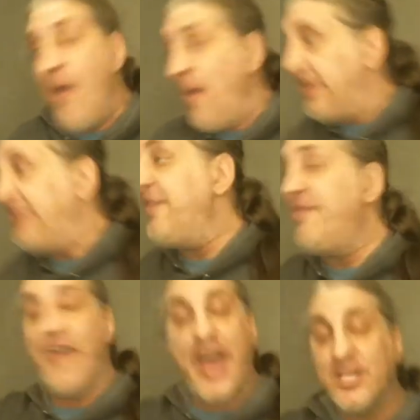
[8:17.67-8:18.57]
that the
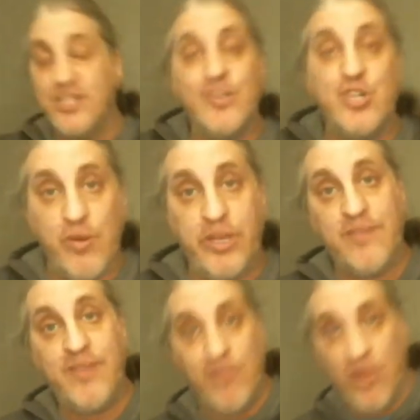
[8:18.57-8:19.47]
vast majority of
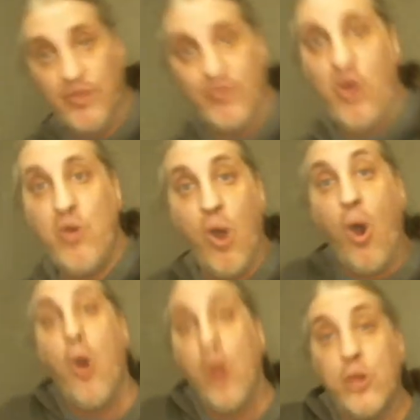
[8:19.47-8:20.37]
people on the road
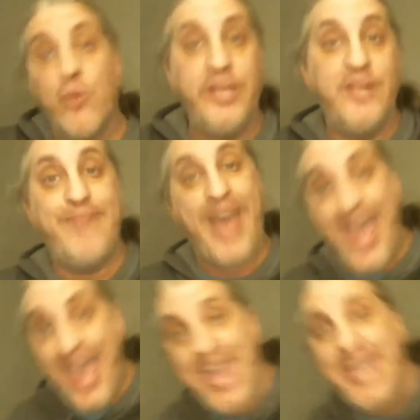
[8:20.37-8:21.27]
are going to
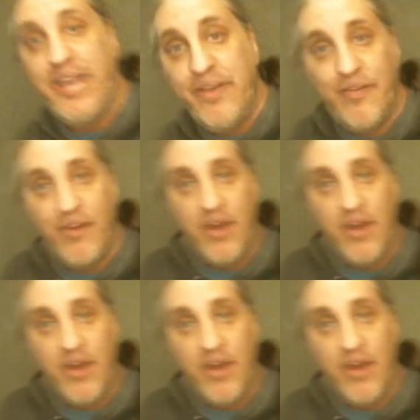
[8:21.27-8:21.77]
behave